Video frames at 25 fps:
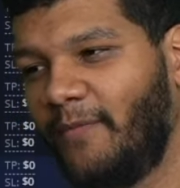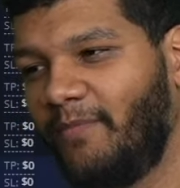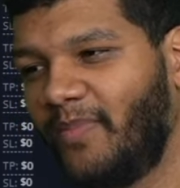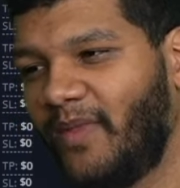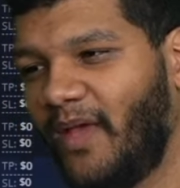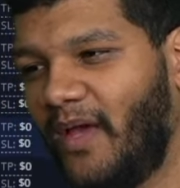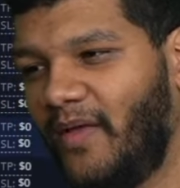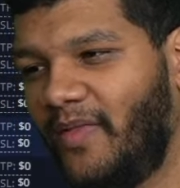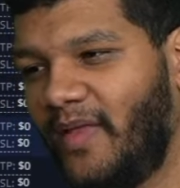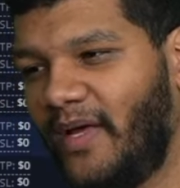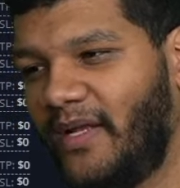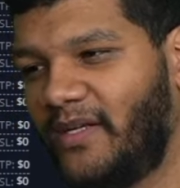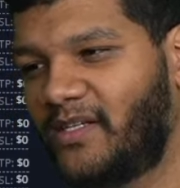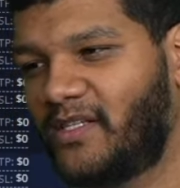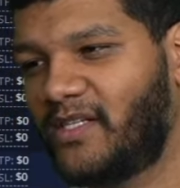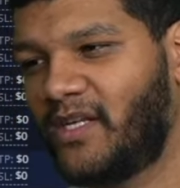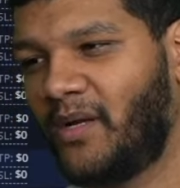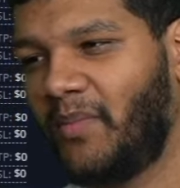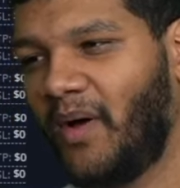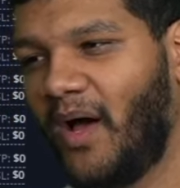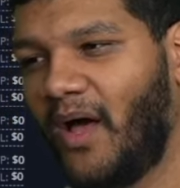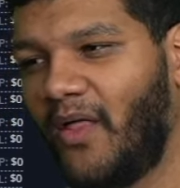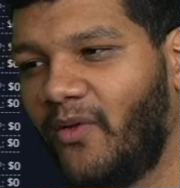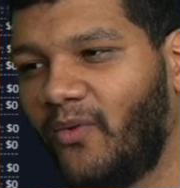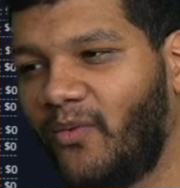And then some
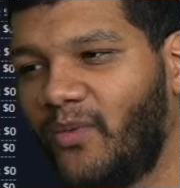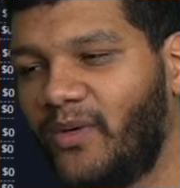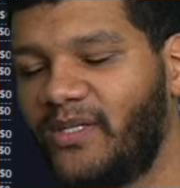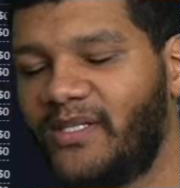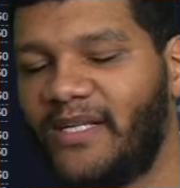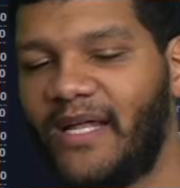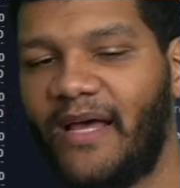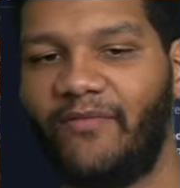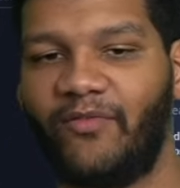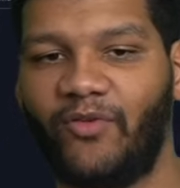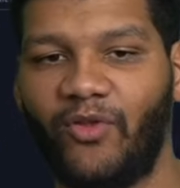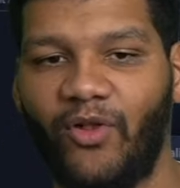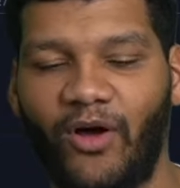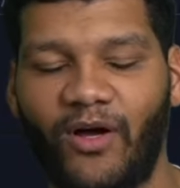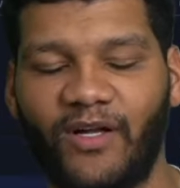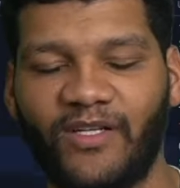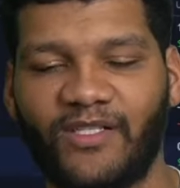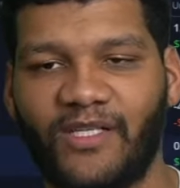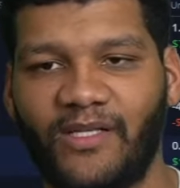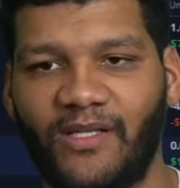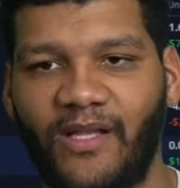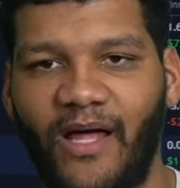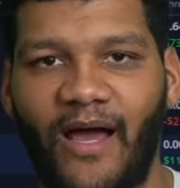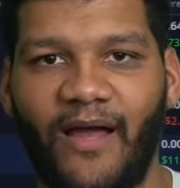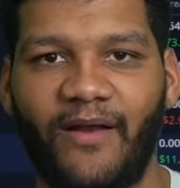other ones have lost
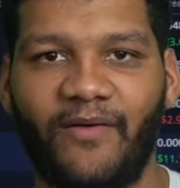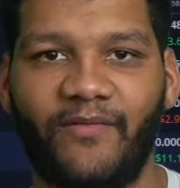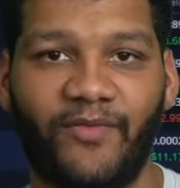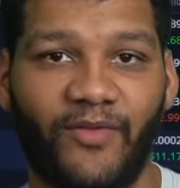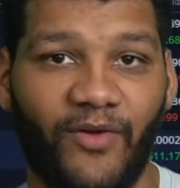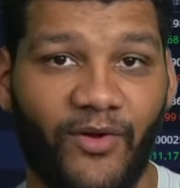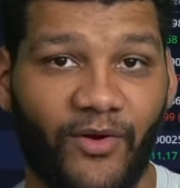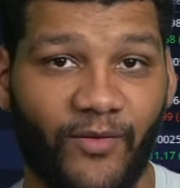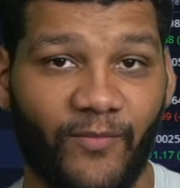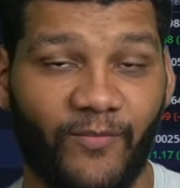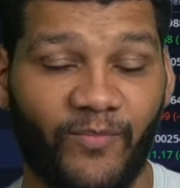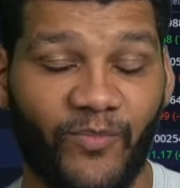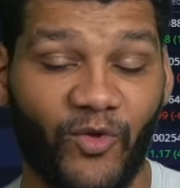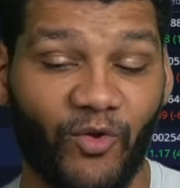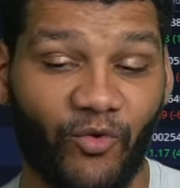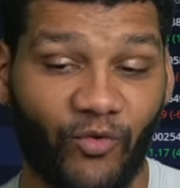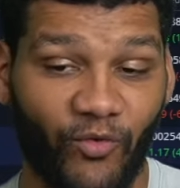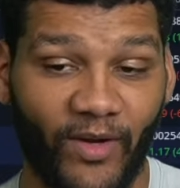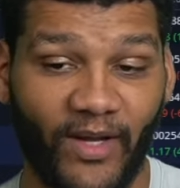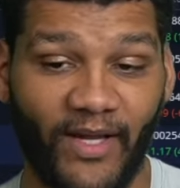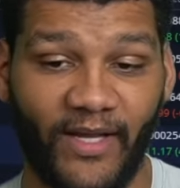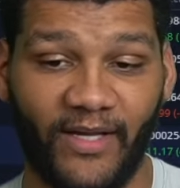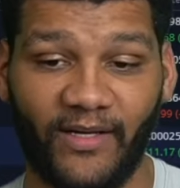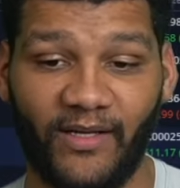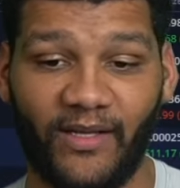a lot of their
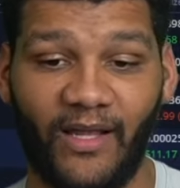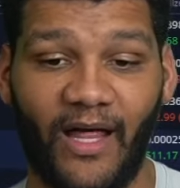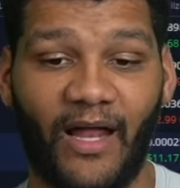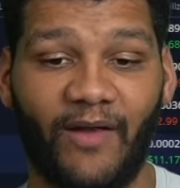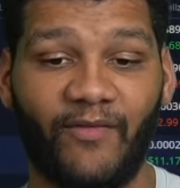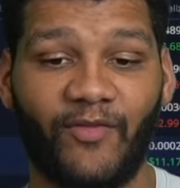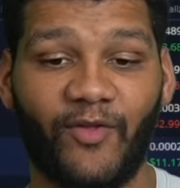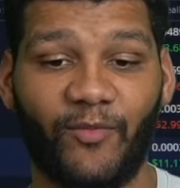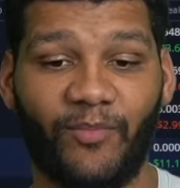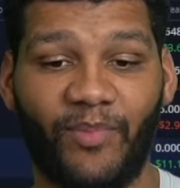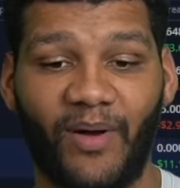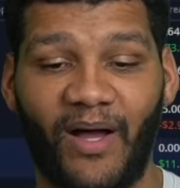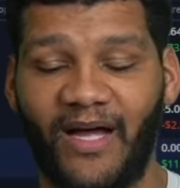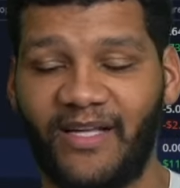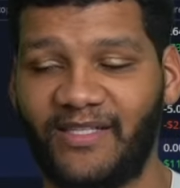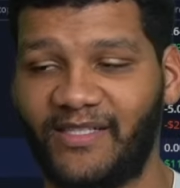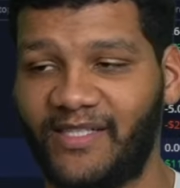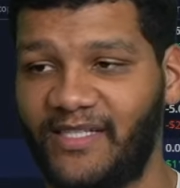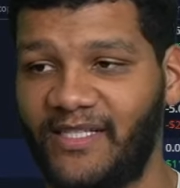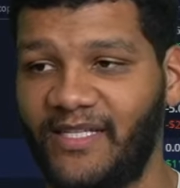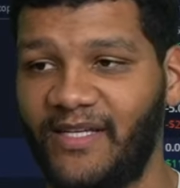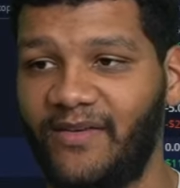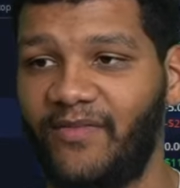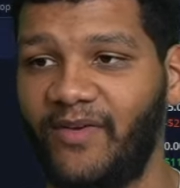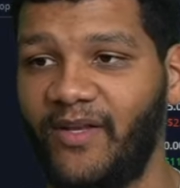green, a lot of their
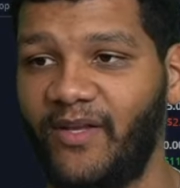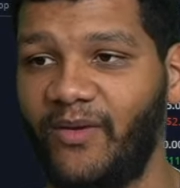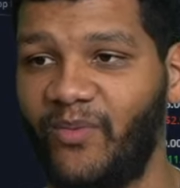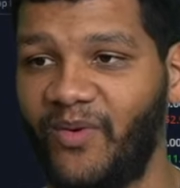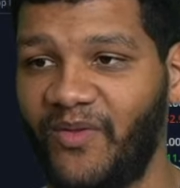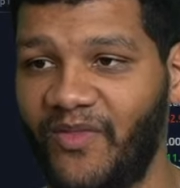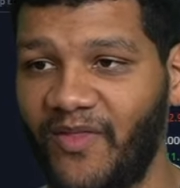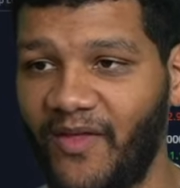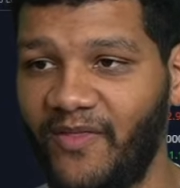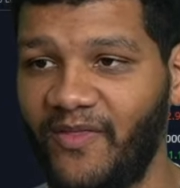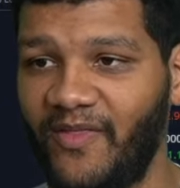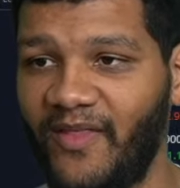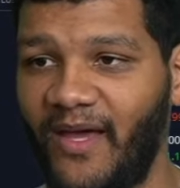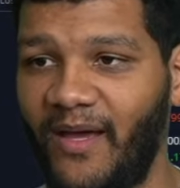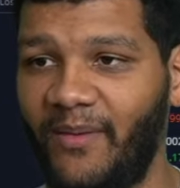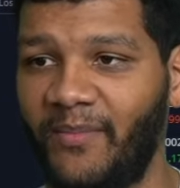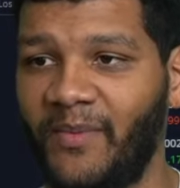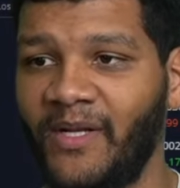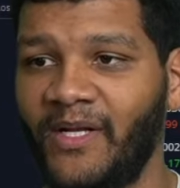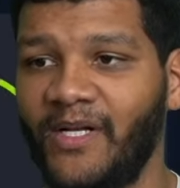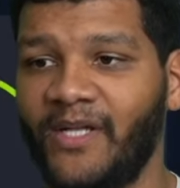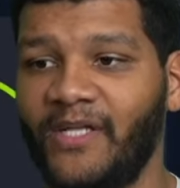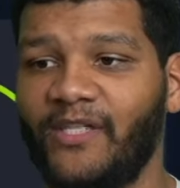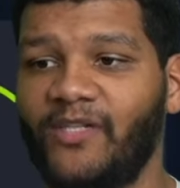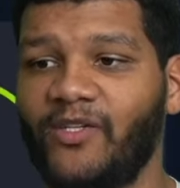positivity within them.
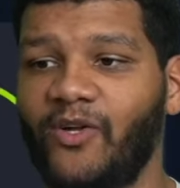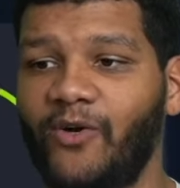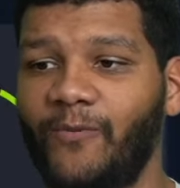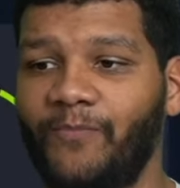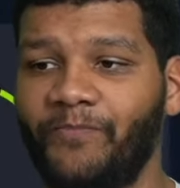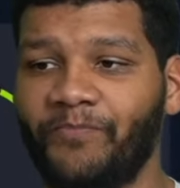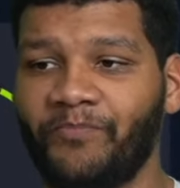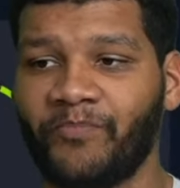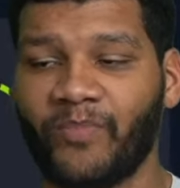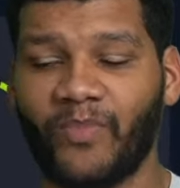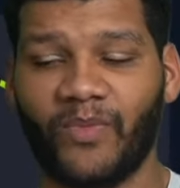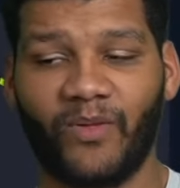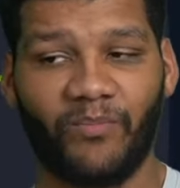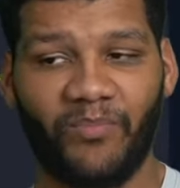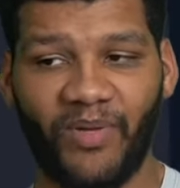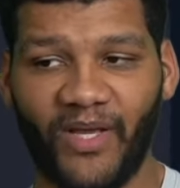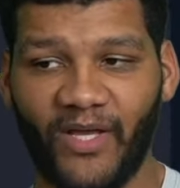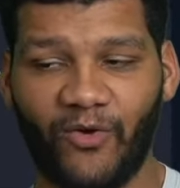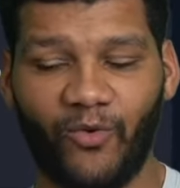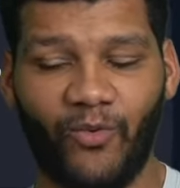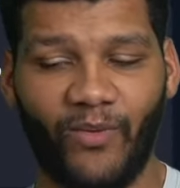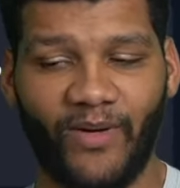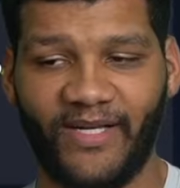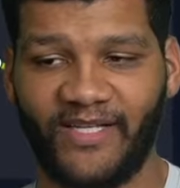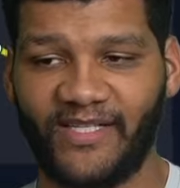So
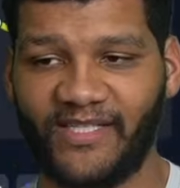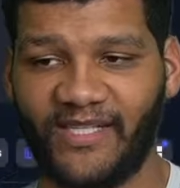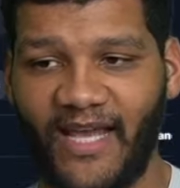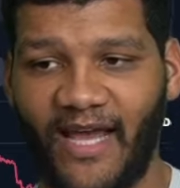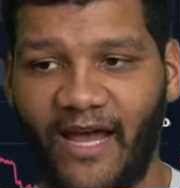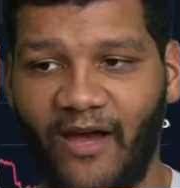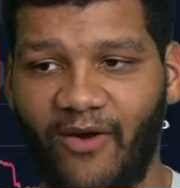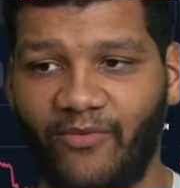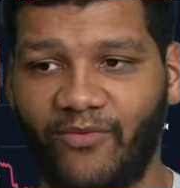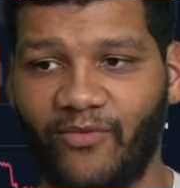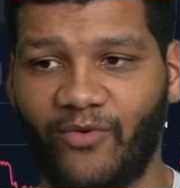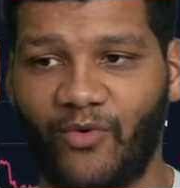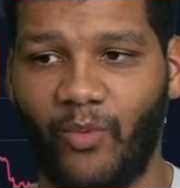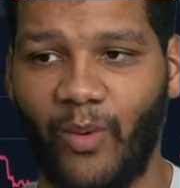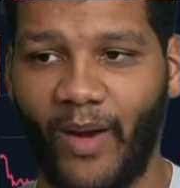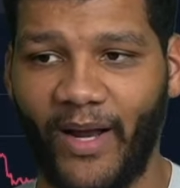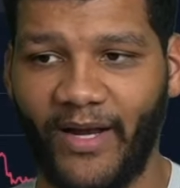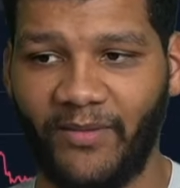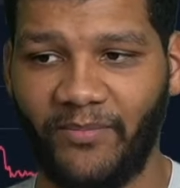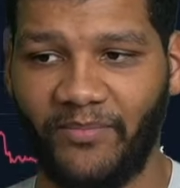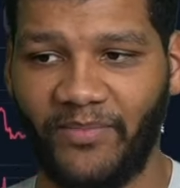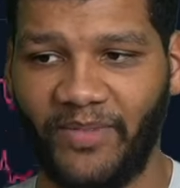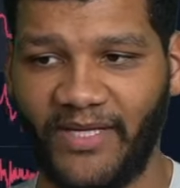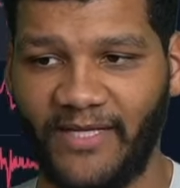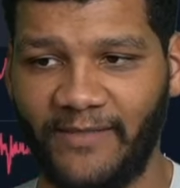Bitcoin is down quite a
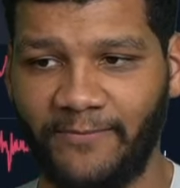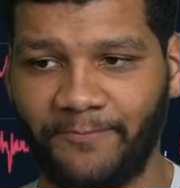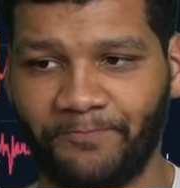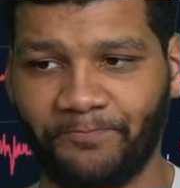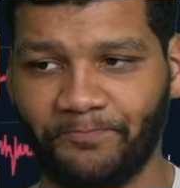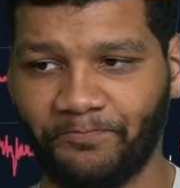bit.